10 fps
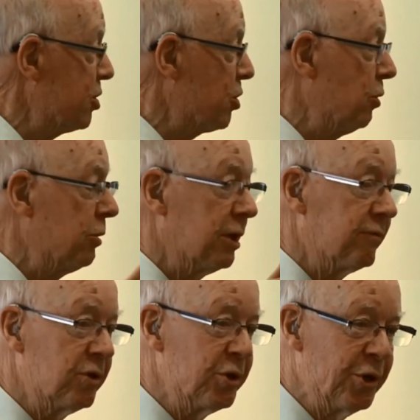school and
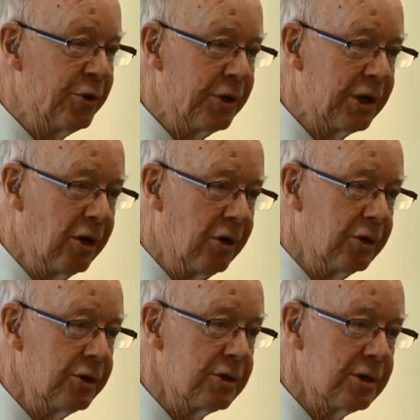after a year in
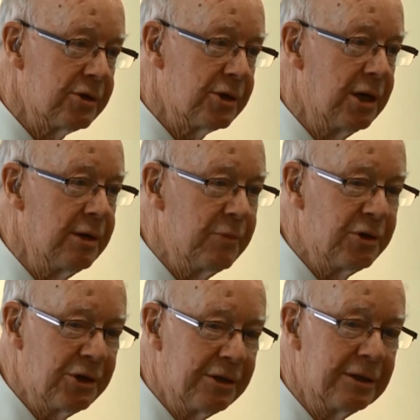college. Same
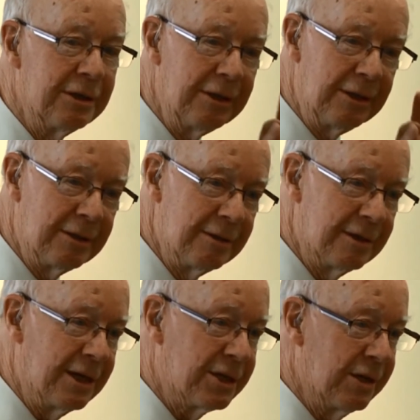result.
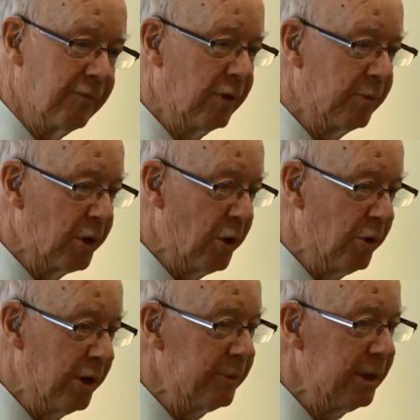Task involvement
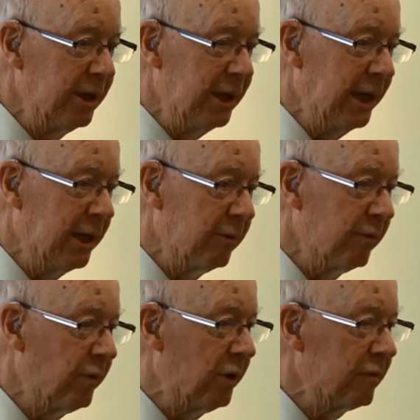go up, ego
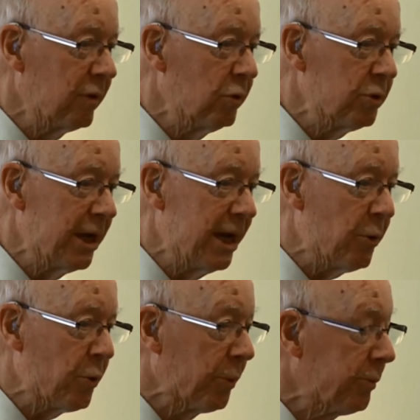involved go
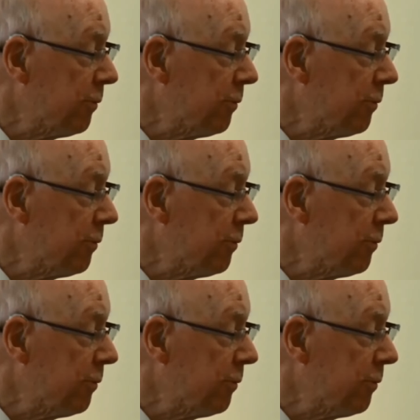down.